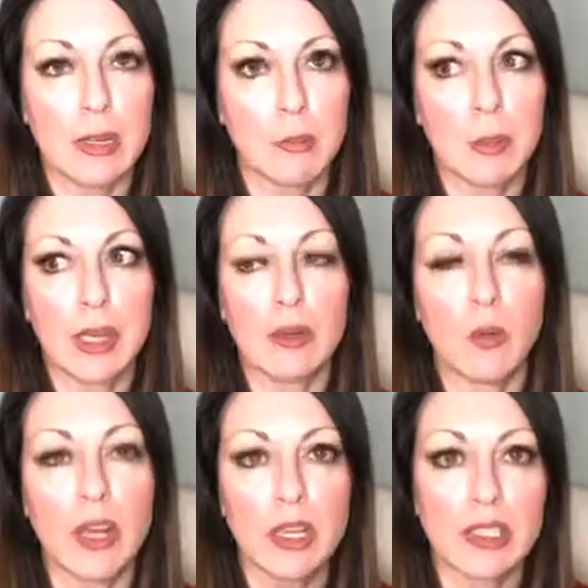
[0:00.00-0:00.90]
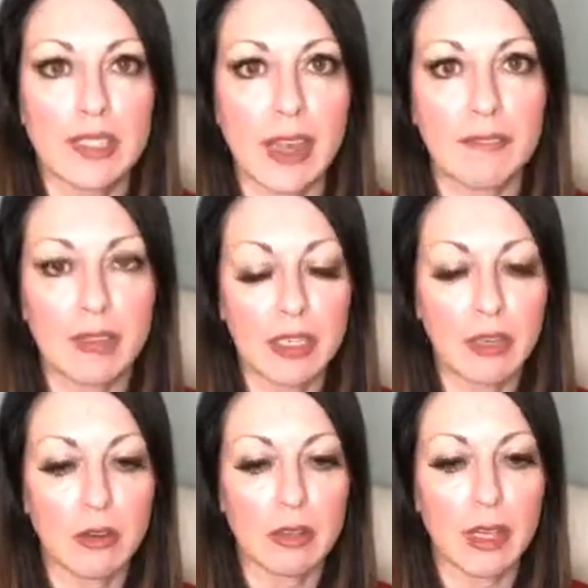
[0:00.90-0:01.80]
But what are you going to say on
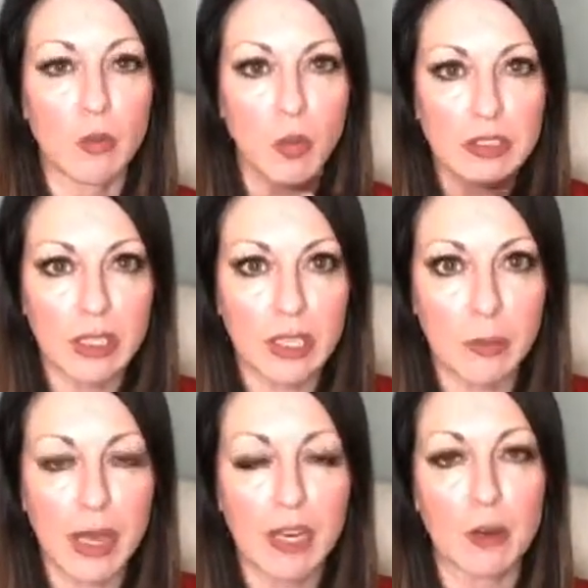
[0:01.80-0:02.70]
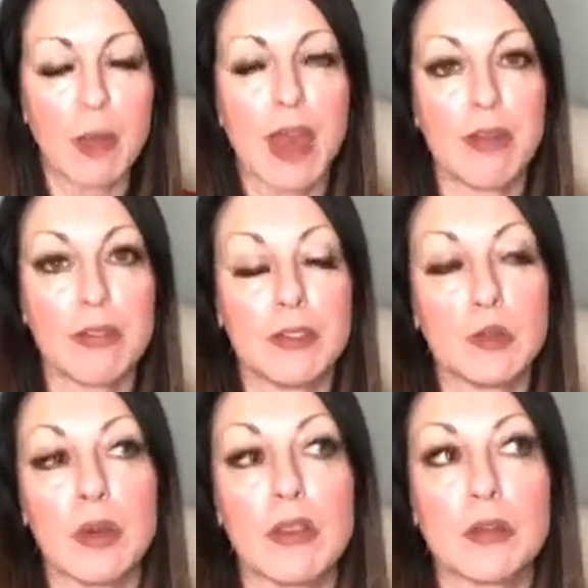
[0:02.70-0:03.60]
video? Like, what's going to come out of your mouth? It's
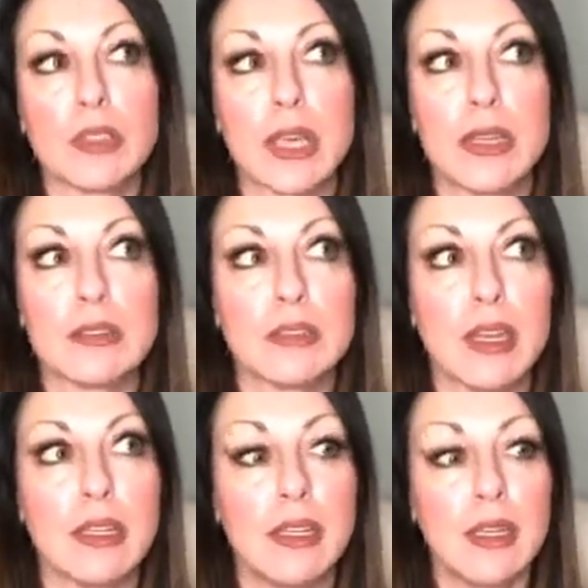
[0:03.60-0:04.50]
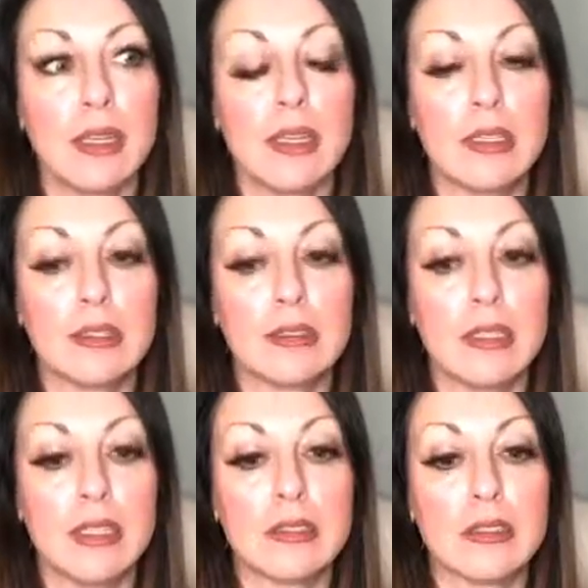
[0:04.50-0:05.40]
one of those things that is
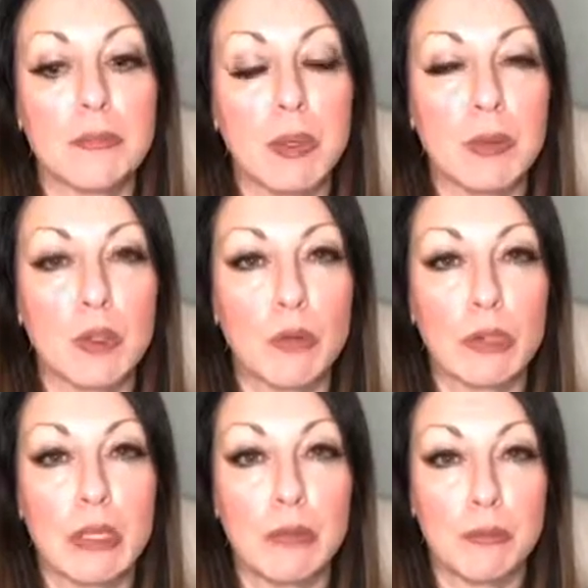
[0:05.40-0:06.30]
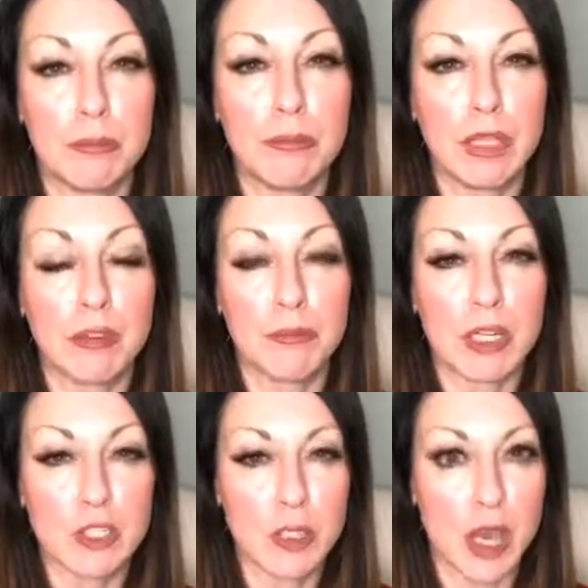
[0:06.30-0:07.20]
people don't really give
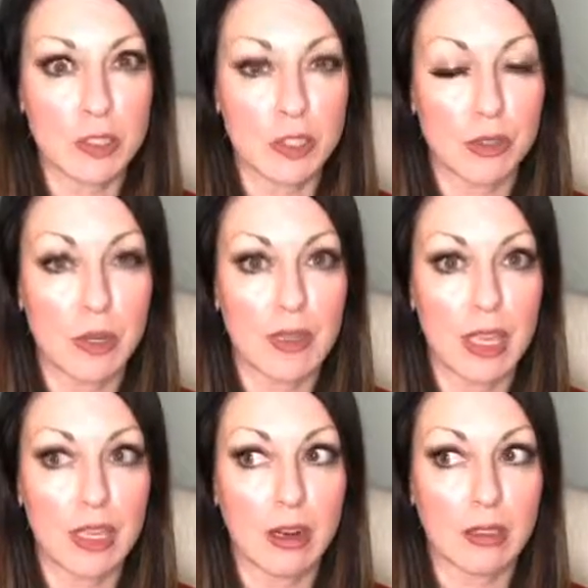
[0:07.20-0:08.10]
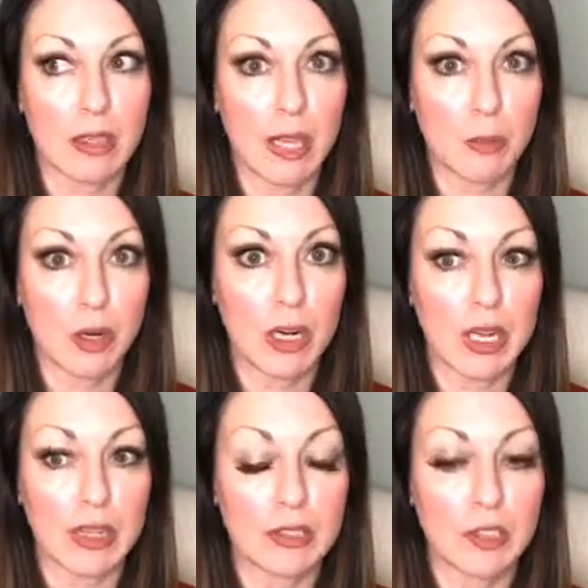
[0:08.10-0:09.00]
much thought to, and they get on camera
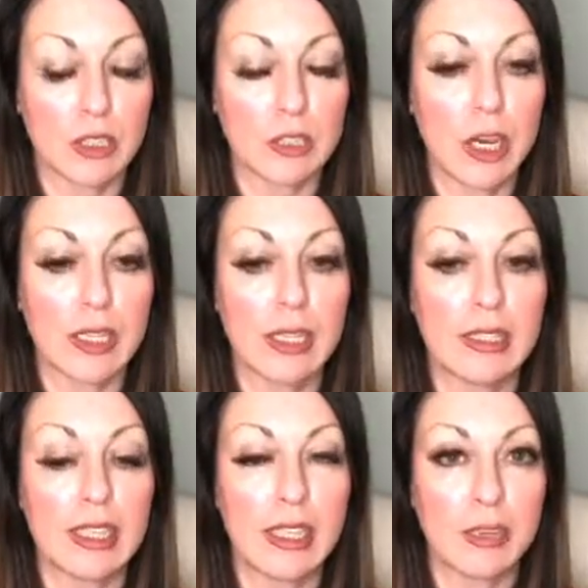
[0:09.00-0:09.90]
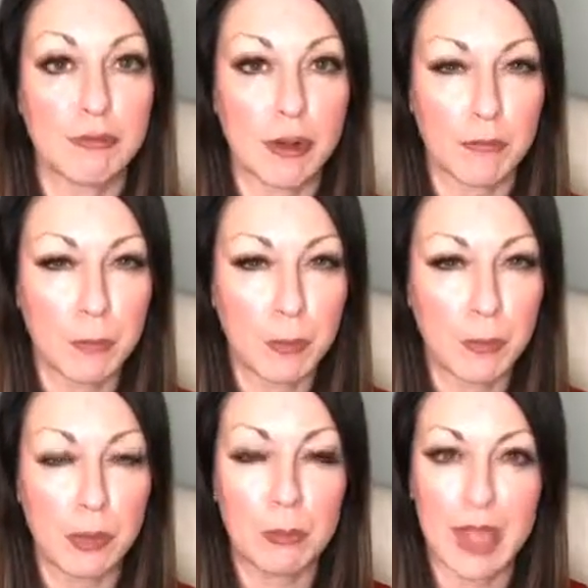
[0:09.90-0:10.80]
and they start talking and getting in front of
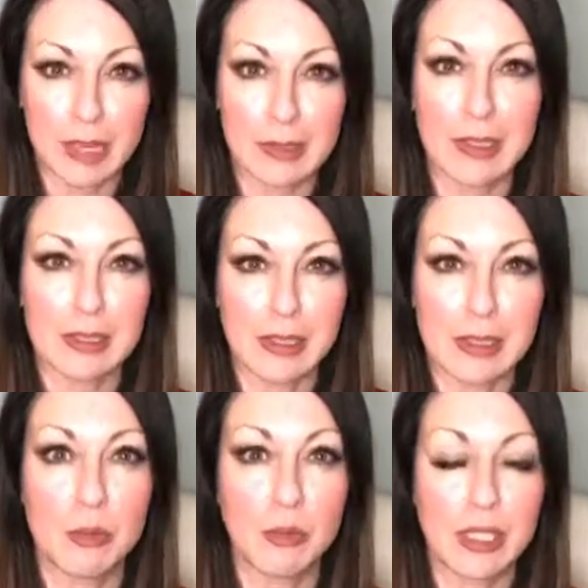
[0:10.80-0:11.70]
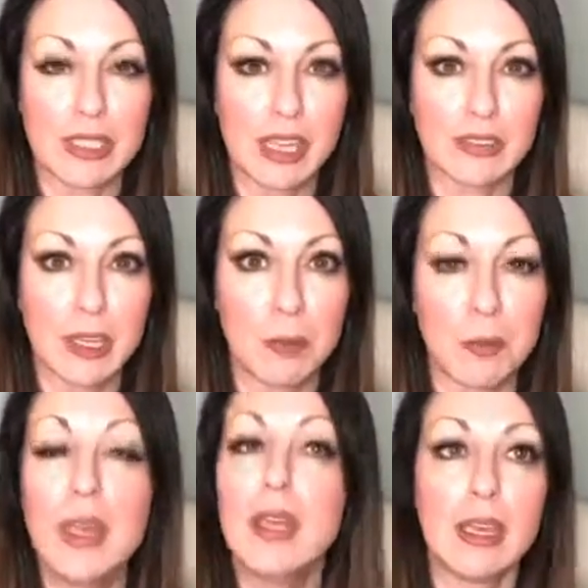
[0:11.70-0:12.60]
people, and that consistency really does help.
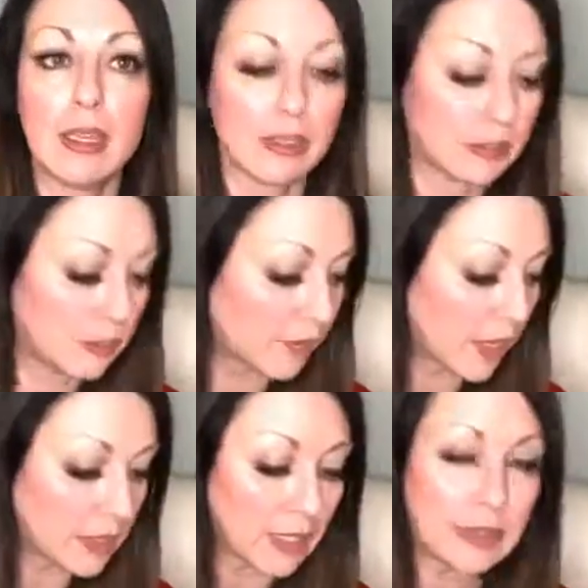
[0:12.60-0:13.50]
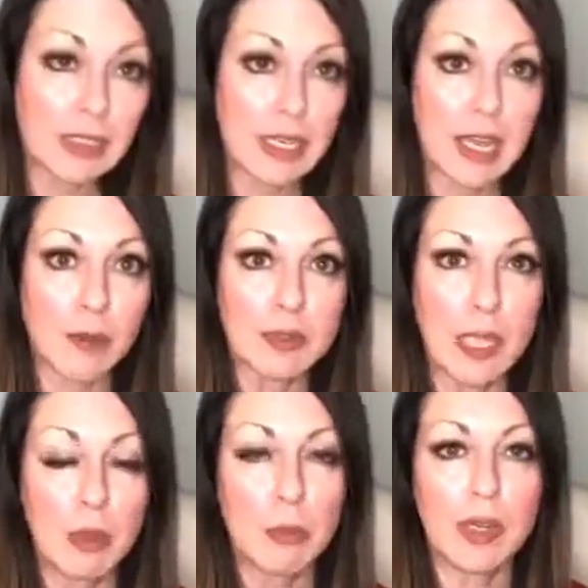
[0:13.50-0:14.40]
It is. It's fantastic and it helps.
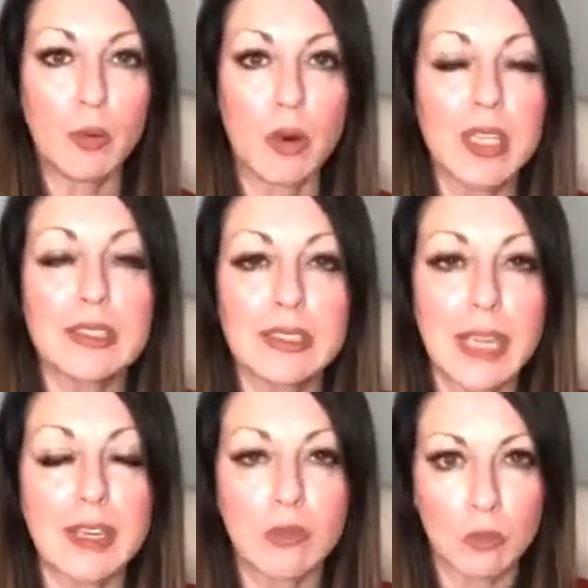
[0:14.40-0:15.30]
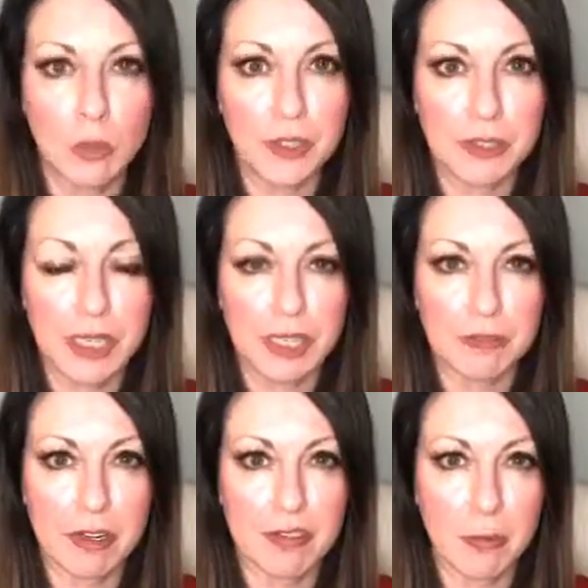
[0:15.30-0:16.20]
But what are you saying when you're getting in
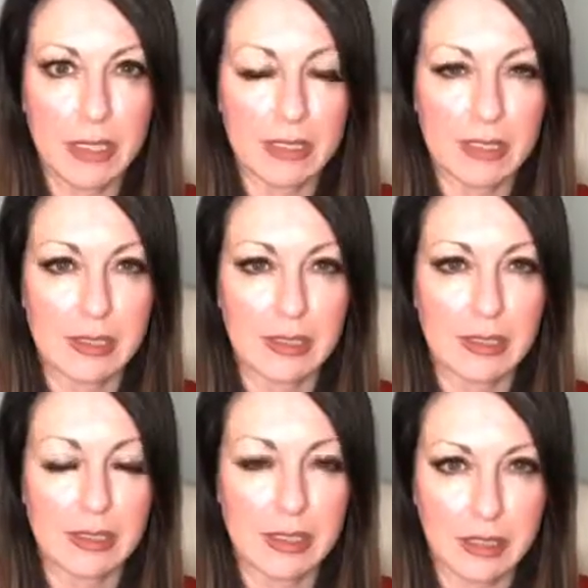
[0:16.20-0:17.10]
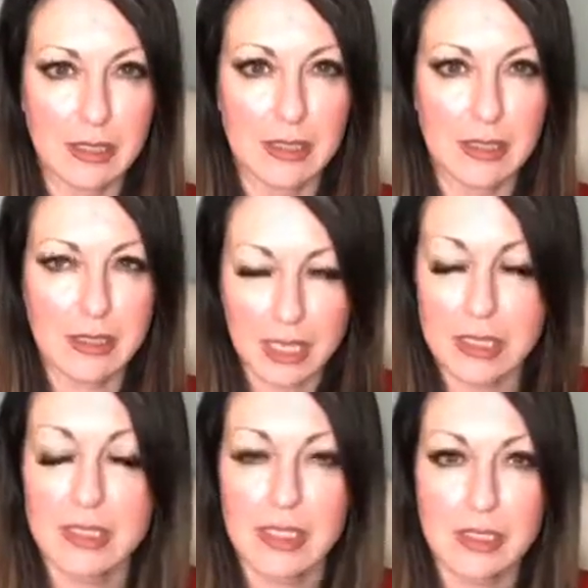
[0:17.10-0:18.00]
front of them
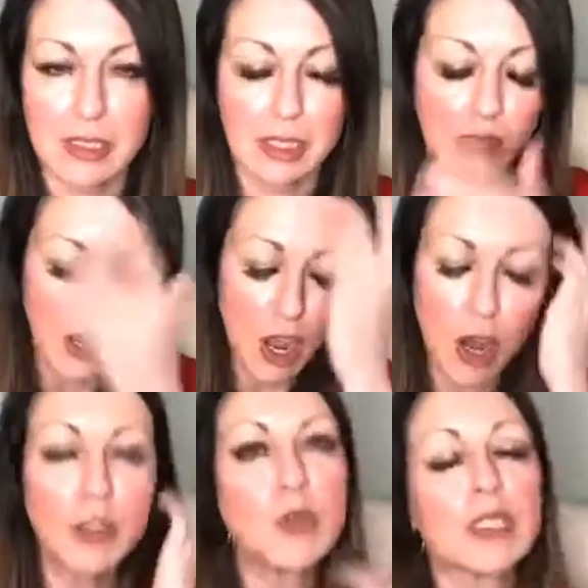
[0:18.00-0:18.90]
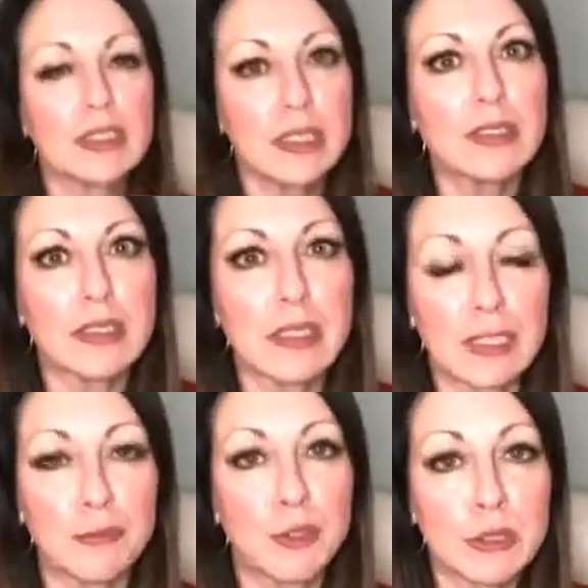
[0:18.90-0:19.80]
consistently? Are you consistently
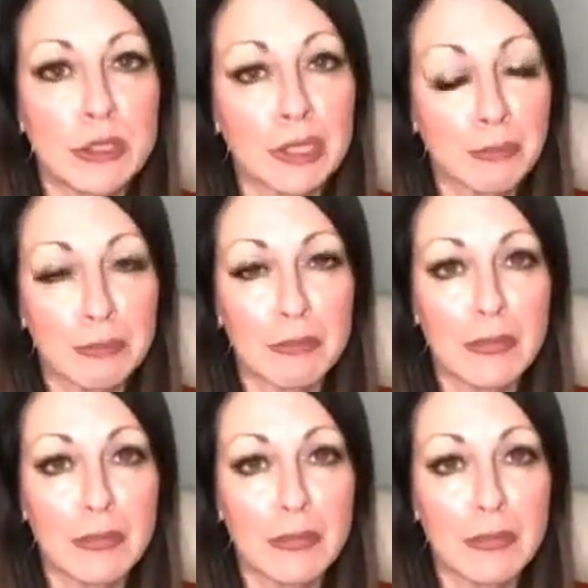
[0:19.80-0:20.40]
confusing them?